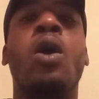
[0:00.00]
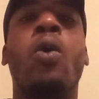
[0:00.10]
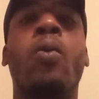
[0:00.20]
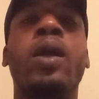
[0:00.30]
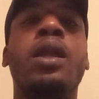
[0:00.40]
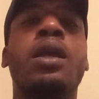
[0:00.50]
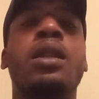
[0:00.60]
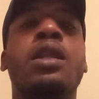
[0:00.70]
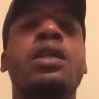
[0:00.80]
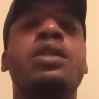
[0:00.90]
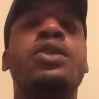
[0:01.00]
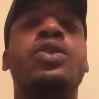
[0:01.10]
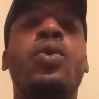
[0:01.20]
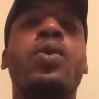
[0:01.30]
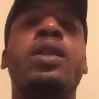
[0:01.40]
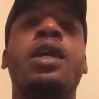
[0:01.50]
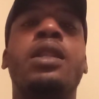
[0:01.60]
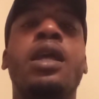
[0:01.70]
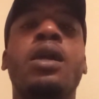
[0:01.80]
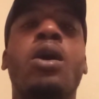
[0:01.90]
awakening to knowing
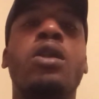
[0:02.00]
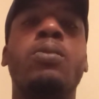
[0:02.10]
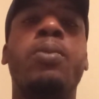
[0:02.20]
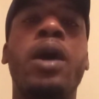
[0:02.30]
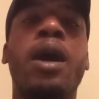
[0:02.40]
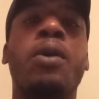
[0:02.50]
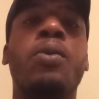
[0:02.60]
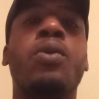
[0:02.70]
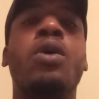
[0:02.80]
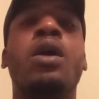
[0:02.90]
that they are the power,